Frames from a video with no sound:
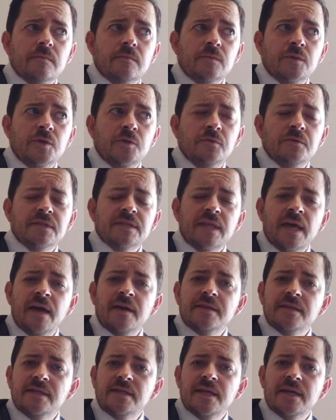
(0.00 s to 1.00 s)
use
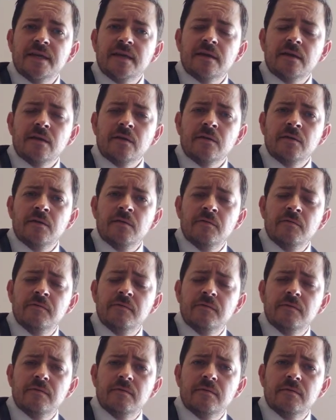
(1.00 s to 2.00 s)
that to take care of
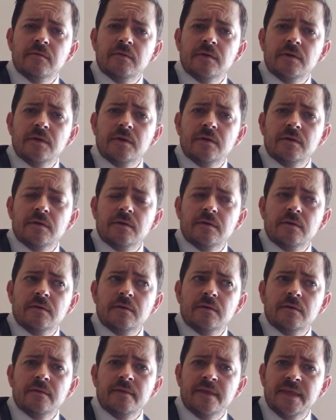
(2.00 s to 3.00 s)

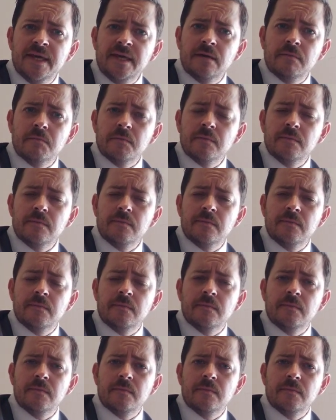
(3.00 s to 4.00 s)
them.
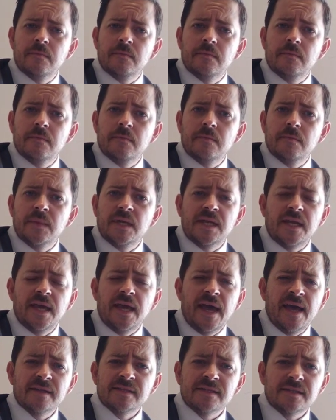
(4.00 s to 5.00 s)
It
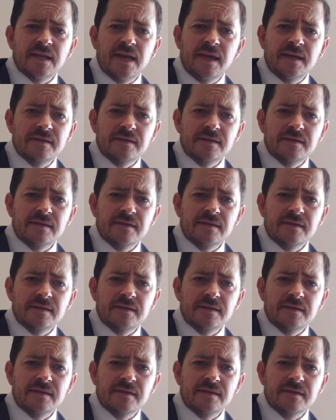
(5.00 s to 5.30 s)
hasn't,